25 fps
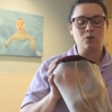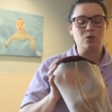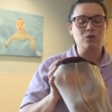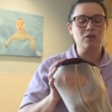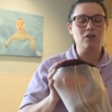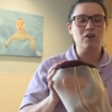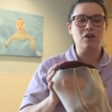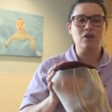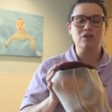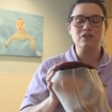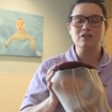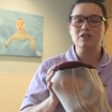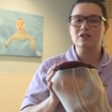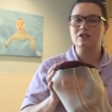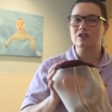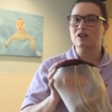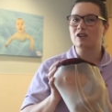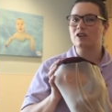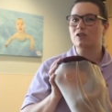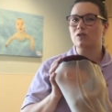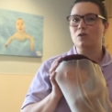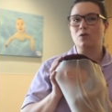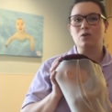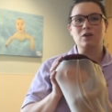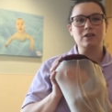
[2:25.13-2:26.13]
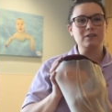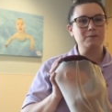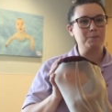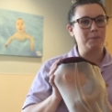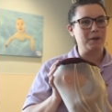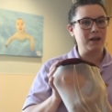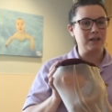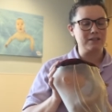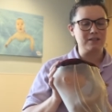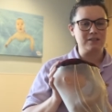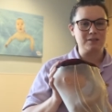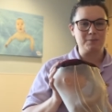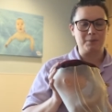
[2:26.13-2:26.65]
all the oxygen, all its
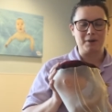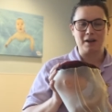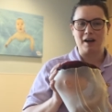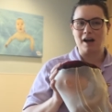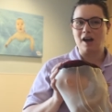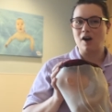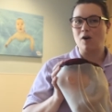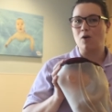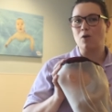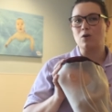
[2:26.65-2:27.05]
blood supply,